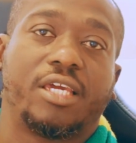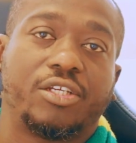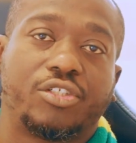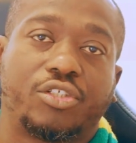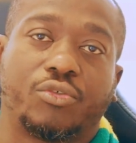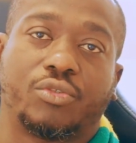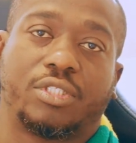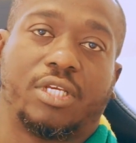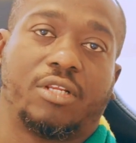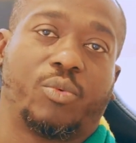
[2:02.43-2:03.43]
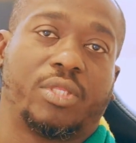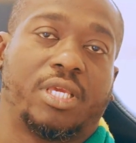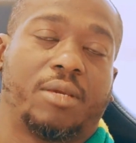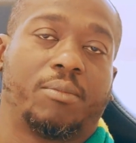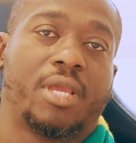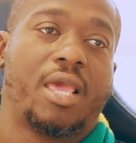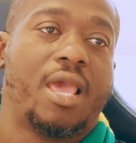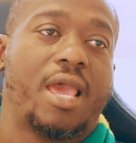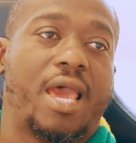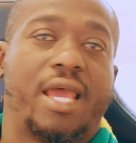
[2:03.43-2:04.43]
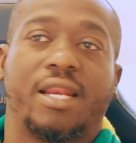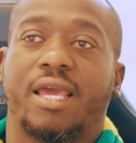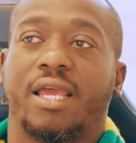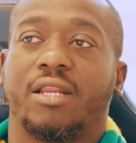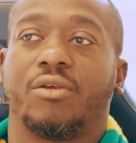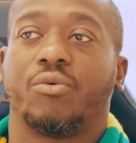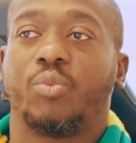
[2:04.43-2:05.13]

issues dealing with him, and